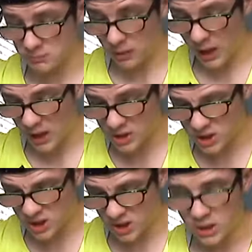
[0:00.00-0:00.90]

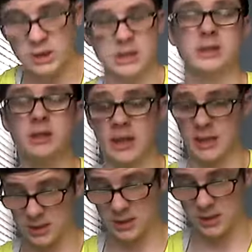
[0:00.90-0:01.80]
Bosh is
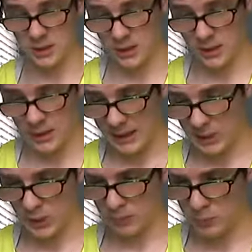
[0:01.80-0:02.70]
next
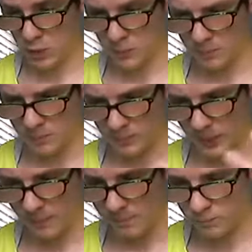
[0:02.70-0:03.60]
at number
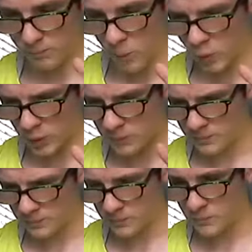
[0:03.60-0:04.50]
four.
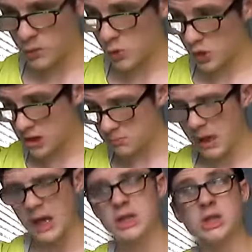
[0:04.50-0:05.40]
Chris
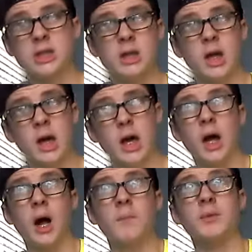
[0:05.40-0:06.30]
Bosh,
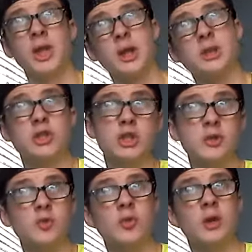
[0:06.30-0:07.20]
um, he could
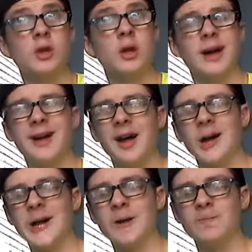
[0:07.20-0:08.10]
shoot.
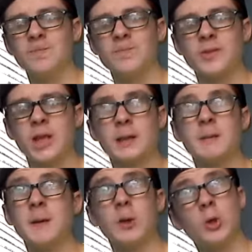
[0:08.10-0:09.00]
Um,
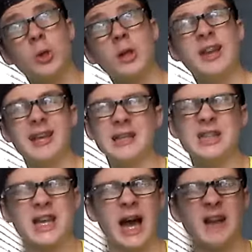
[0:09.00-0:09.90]
he's
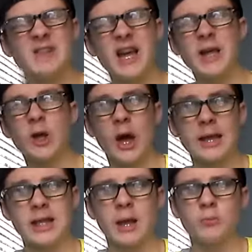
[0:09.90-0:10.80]
I think I
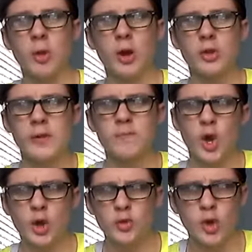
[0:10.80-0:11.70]
think if
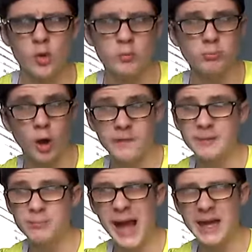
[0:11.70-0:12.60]
y'all don't know who
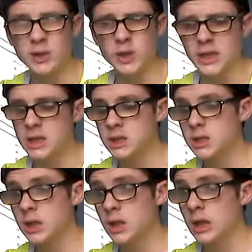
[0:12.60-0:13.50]
Marvin Bagley is,
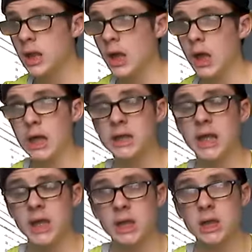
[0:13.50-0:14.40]
I
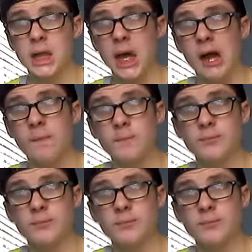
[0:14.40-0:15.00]
think that